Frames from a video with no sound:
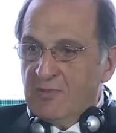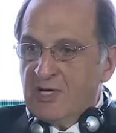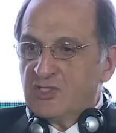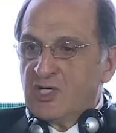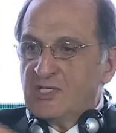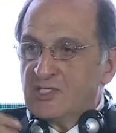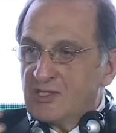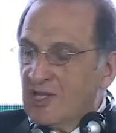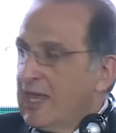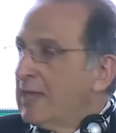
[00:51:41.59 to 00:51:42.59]
but in
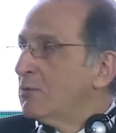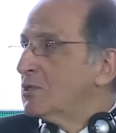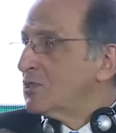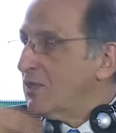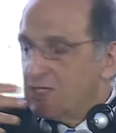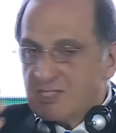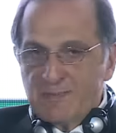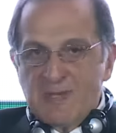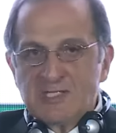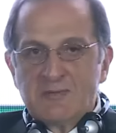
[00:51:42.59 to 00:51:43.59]
changing the language that it
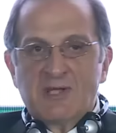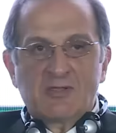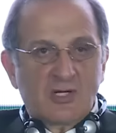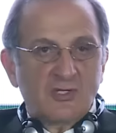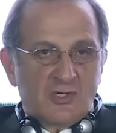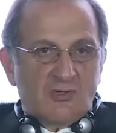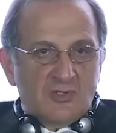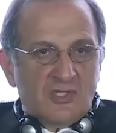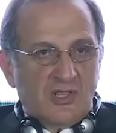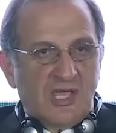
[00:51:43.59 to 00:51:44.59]
speaks about the
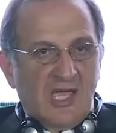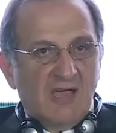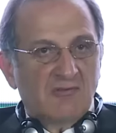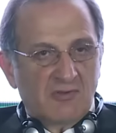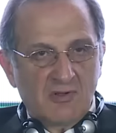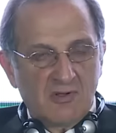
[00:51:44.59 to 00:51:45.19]
concerns that they have.